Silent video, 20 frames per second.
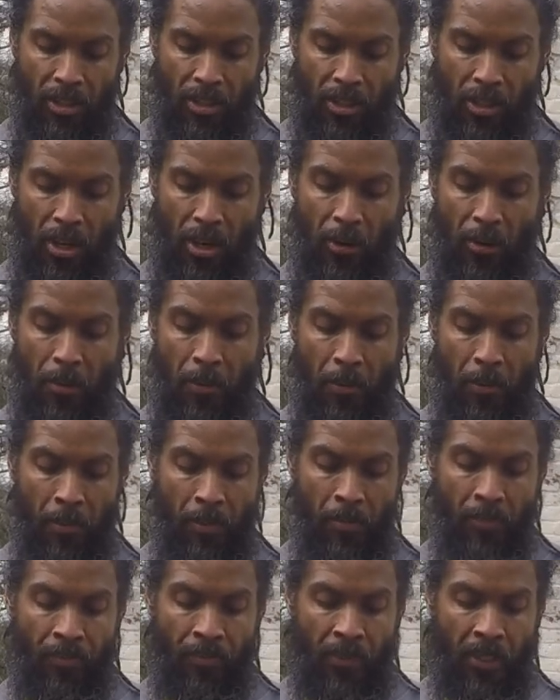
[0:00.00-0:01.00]
So
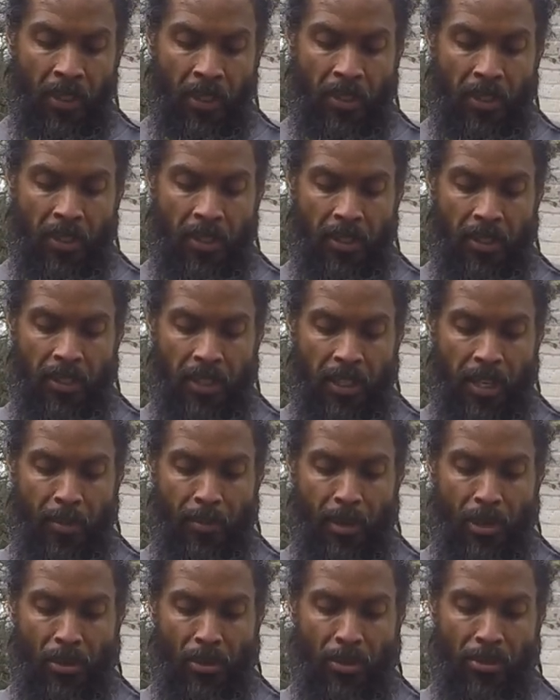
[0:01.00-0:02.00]
let
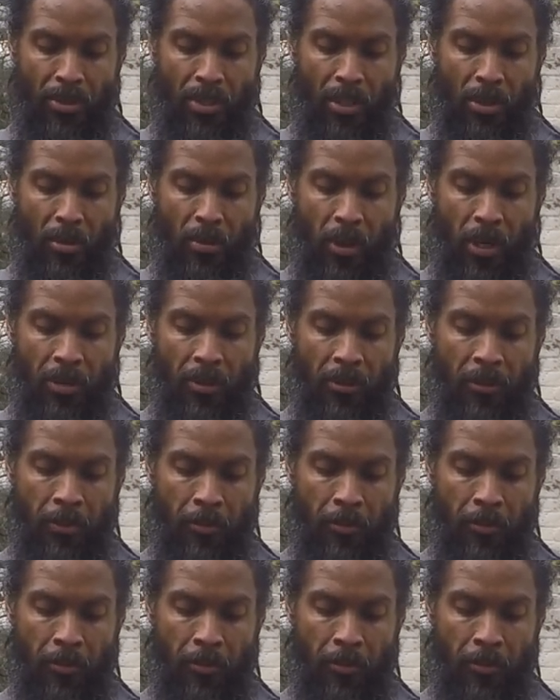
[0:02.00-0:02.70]
me use this one.